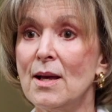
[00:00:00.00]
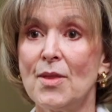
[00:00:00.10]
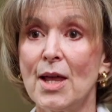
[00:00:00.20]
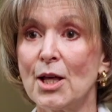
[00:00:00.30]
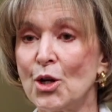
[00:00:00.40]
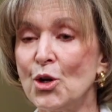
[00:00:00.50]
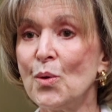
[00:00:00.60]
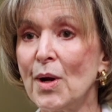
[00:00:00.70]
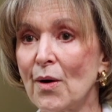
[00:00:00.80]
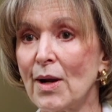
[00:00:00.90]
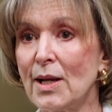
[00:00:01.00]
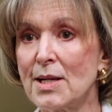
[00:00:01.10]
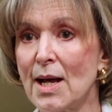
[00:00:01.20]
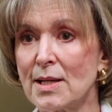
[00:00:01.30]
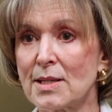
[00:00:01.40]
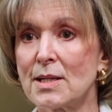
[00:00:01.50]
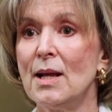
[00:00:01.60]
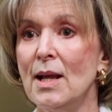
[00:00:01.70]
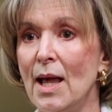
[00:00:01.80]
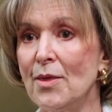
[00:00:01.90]
they get a new hearing test,
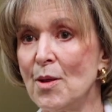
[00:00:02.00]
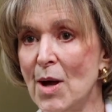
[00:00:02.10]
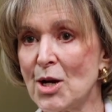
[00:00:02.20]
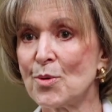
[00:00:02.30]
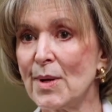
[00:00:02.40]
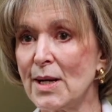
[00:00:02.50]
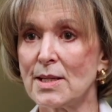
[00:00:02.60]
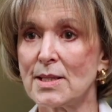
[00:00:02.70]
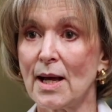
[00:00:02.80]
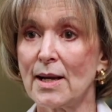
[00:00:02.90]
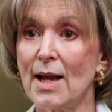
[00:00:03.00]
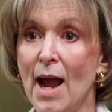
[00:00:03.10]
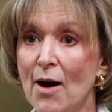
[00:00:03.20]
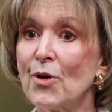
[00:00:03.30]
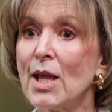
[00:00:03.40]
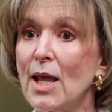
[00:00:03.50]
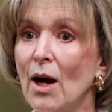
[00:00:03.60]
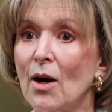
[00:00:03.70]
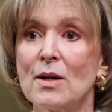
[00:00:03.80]
and the measurement is done every year